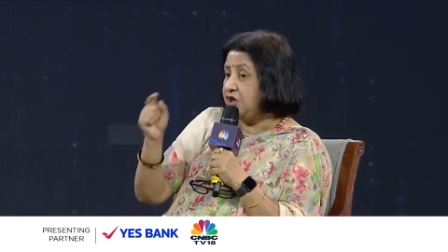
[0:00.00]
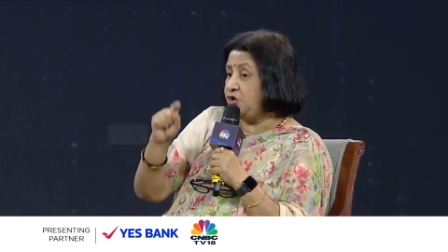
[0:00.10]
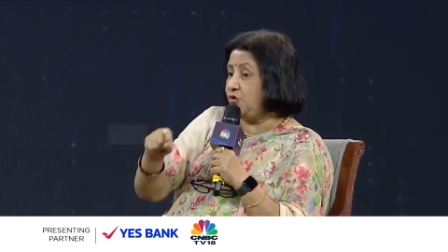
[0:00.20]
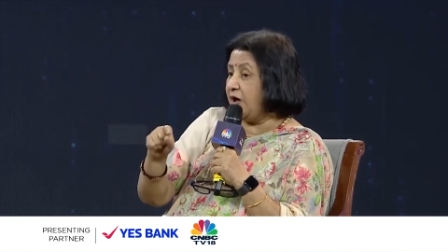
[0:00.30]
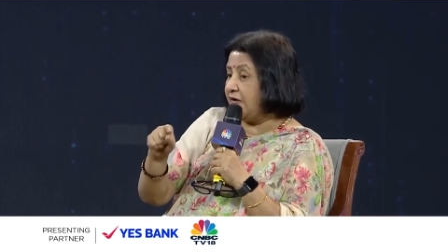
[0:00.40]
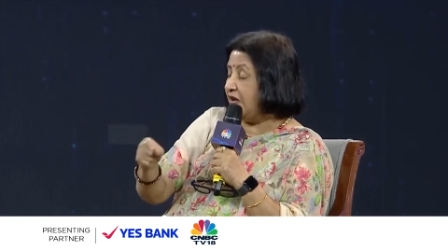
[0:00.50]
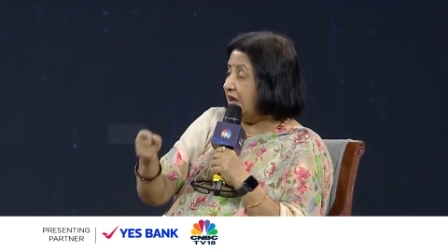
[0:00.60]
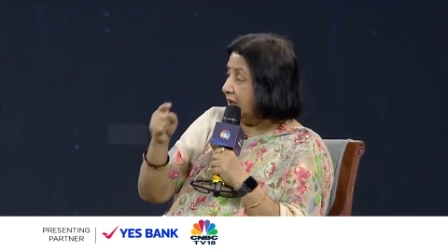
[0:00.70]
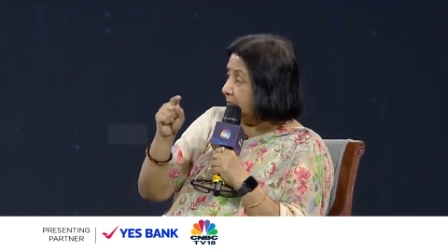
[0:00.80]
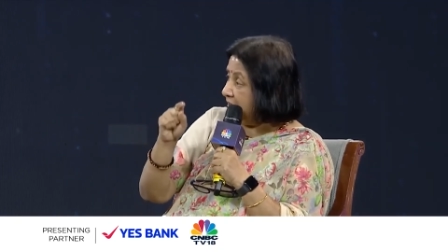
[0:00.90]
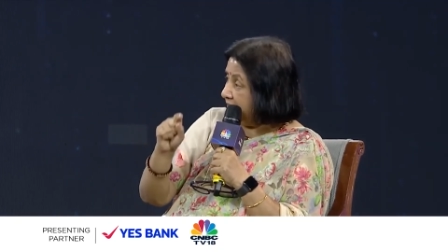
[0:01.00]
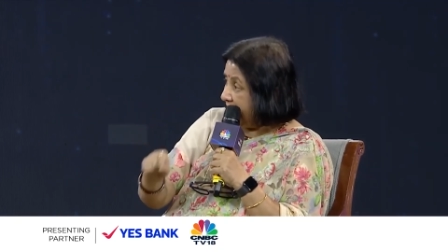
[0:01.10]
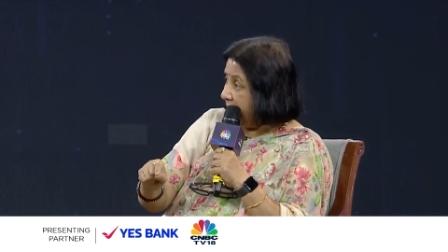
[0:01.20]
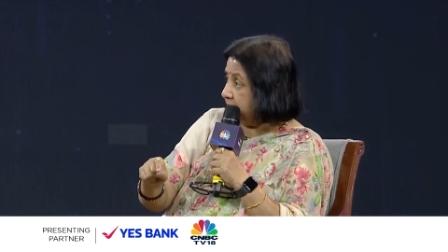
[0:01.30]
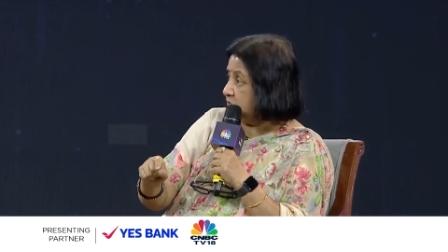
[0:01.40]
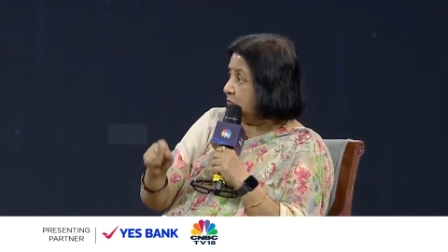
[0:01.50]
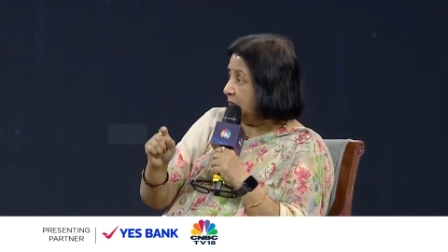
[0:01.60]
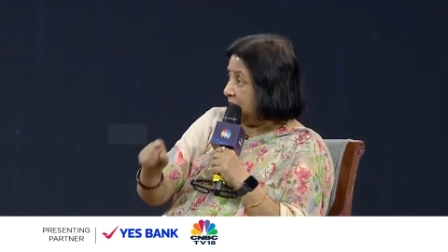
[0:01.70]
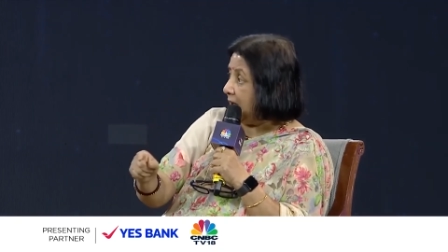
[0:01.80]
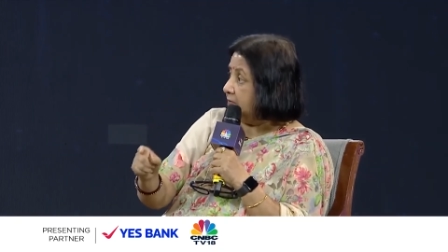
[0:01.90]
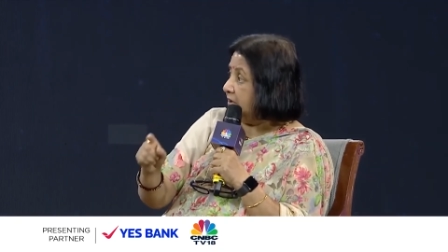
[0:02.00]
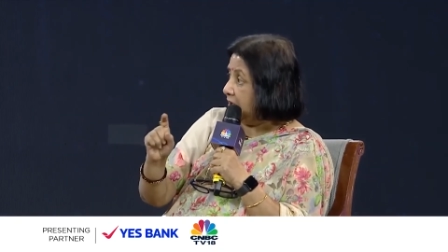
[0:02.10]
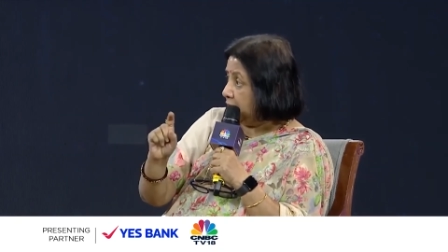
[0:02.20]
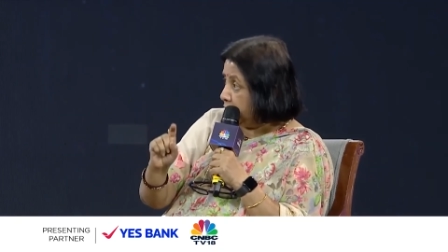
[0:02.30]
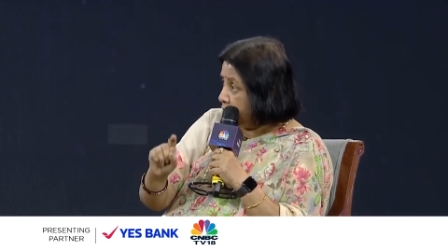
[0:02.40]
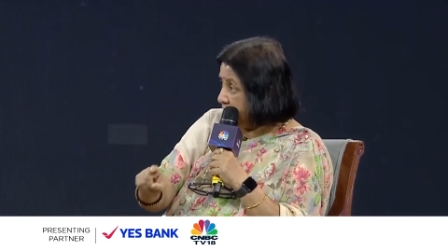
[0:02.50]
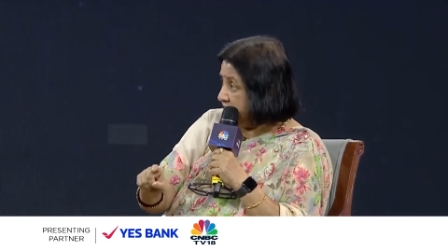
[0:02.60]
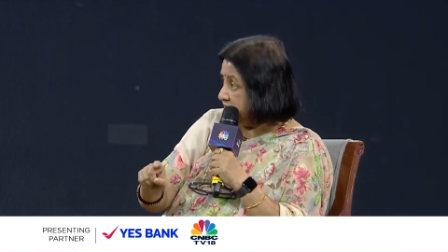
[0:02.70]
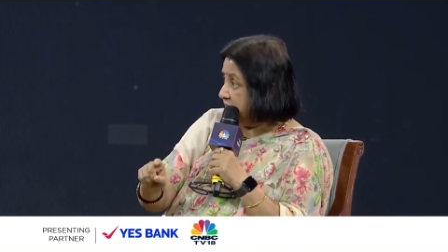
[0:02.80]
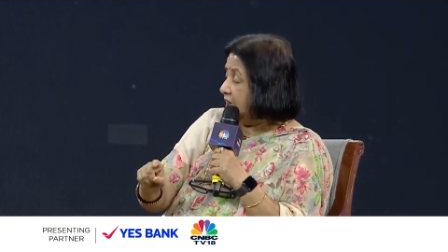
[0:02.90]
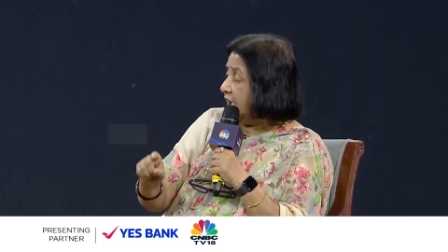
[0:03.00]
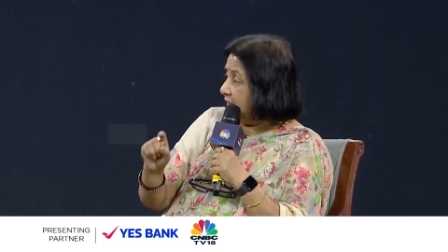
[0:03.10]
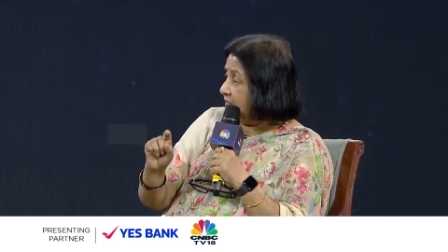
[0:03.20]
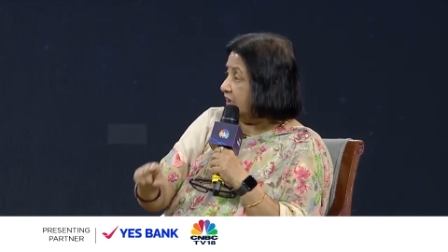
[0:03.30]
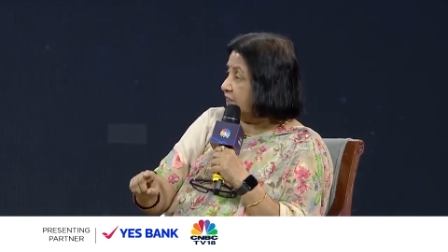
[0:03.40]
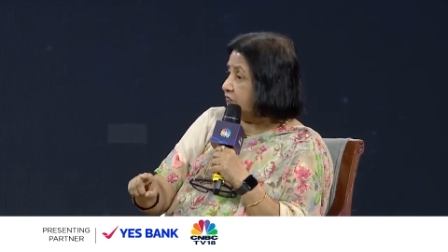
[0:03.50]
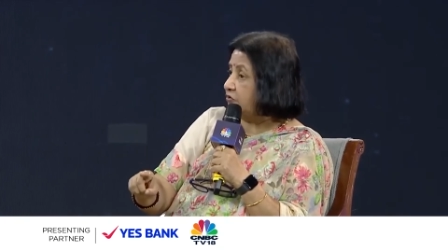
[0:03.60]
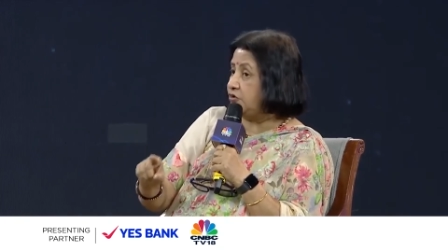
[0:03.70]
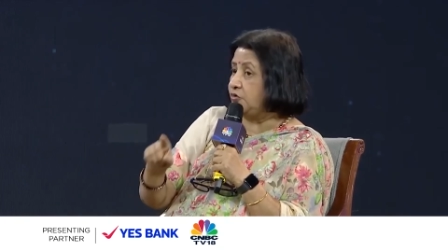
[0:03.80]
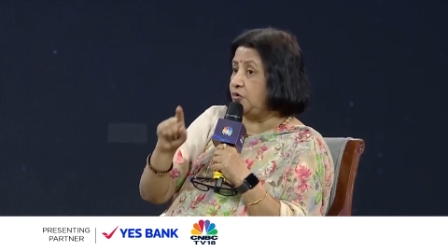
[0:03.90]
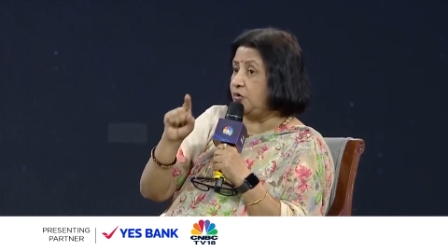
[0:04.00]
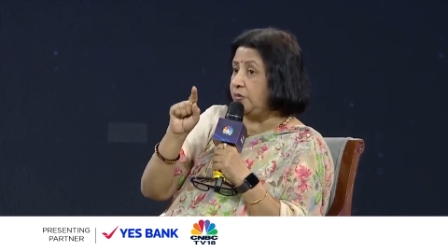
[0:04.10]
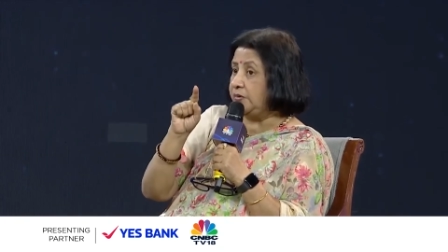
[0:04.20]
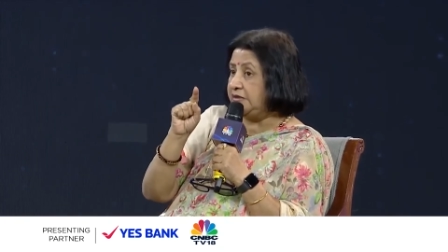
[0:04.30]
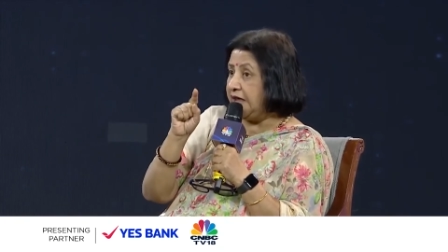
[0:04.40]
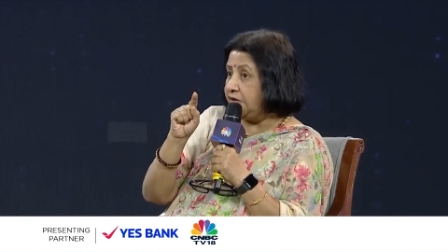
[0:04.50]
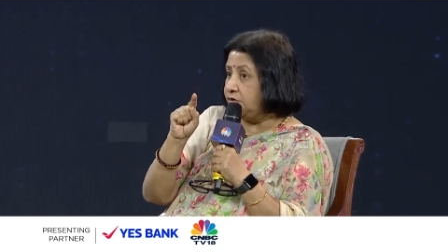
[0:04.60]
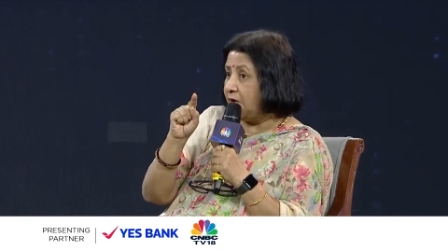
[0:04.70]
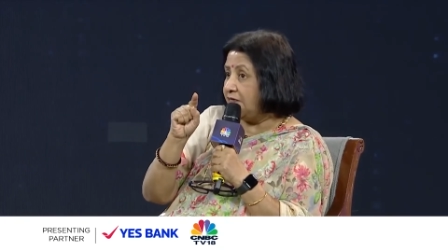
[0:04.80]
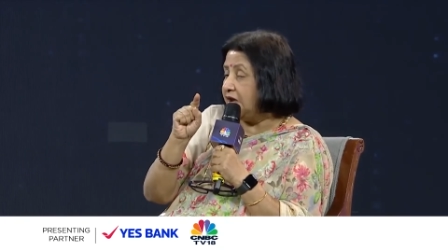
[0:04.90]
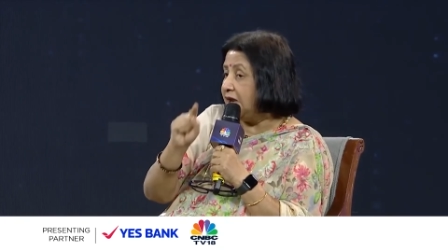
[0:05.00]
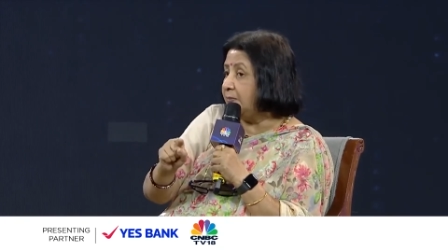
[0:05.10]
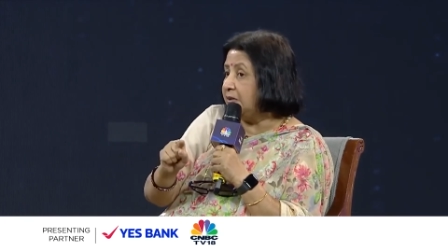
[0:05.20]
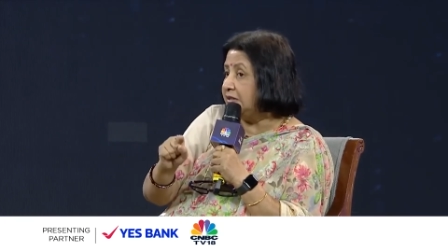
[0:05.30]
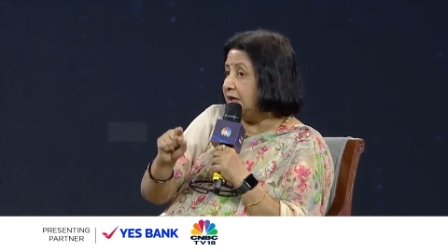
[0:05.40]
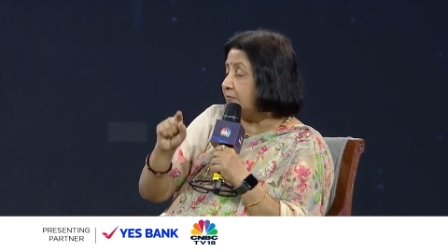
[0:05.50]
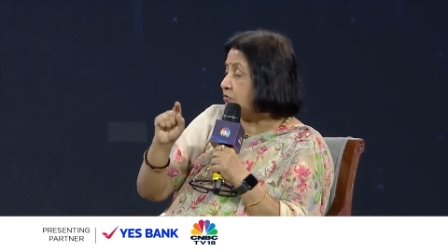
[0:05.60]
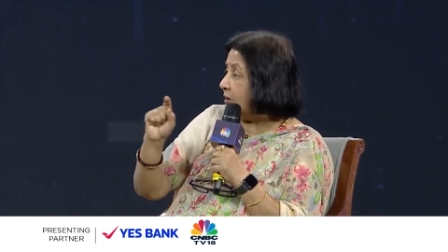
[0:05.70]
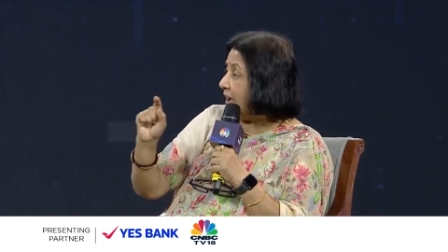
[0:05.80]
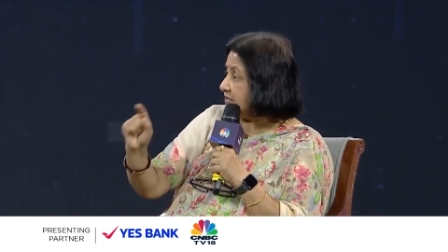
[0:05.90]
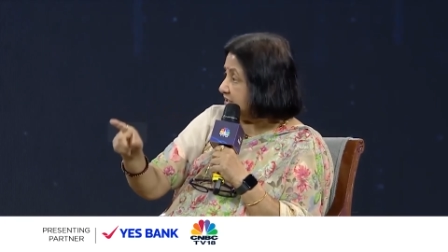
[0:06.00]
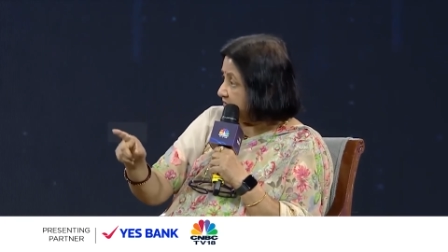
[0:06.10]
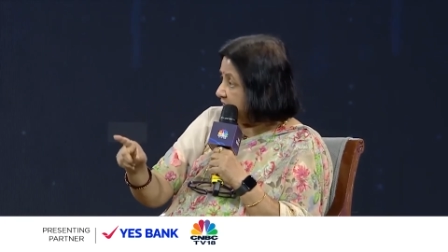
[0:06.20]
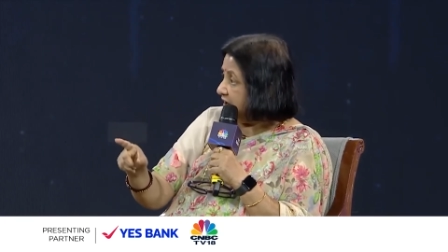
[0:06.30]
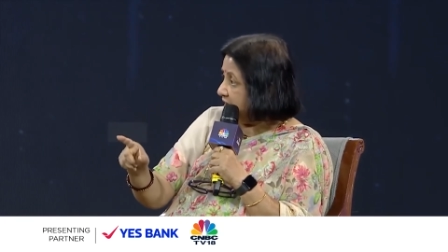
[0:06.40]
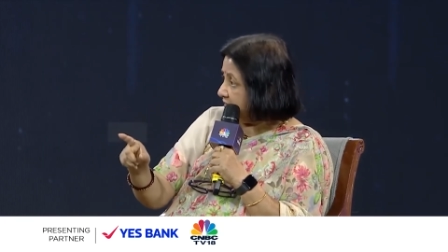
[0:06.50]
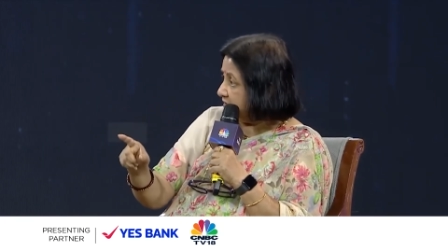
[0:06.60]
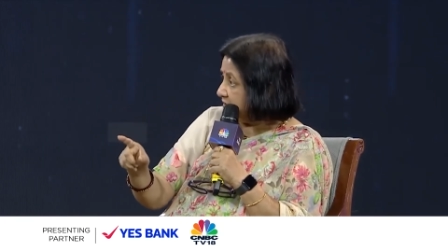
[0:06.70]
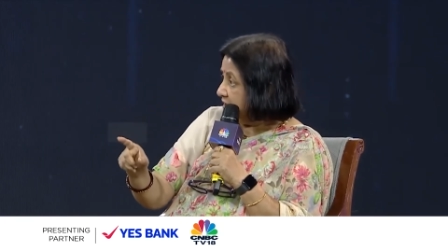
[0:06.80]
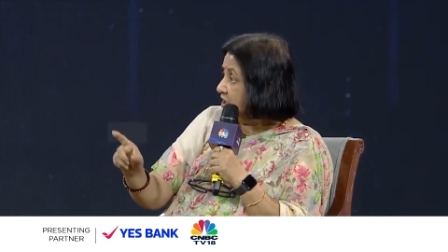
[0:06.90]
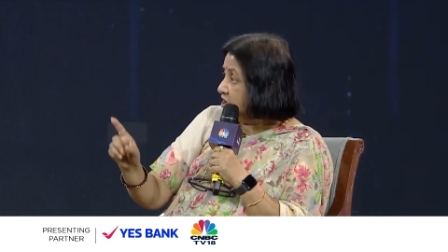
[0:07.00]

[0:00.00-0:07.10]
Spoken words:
You have enabled them to become included, and therefore, you have enabled them to access finance.